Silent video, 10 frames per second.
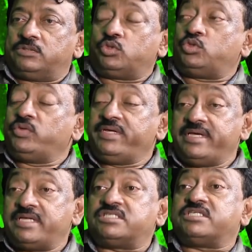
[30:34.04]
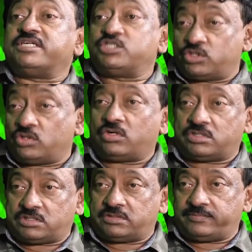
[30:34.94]
So to hear such
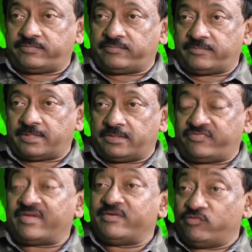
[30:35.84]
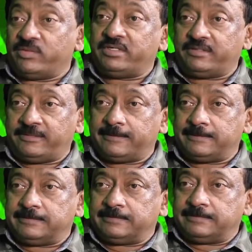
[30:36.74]
thoughts from a woman,
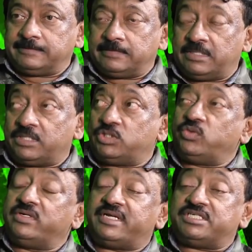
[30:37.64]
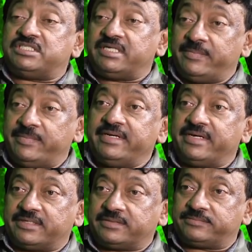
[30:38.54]
that to a Russian
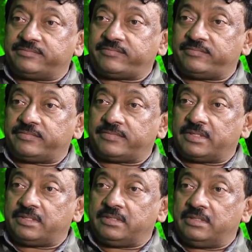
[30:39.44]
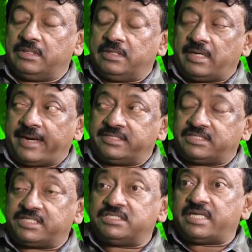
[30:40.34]
immigrant, and
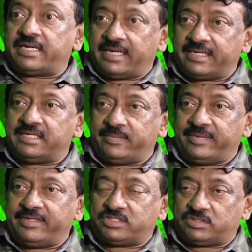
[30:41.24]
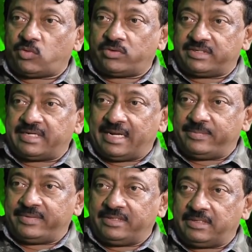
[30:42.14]
such an unlikely place what it
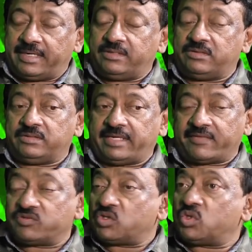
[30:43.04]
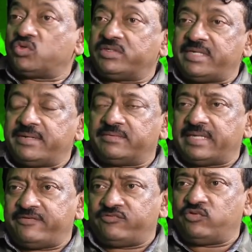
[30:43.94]
happened, and antarku
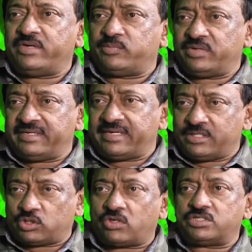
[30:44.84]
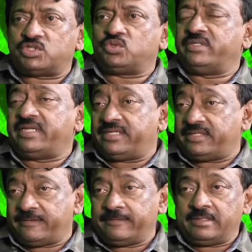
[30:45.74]
life lo eppudu enani thoughts
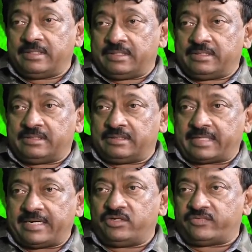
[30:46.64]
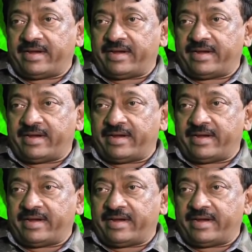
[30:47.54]
enani kind of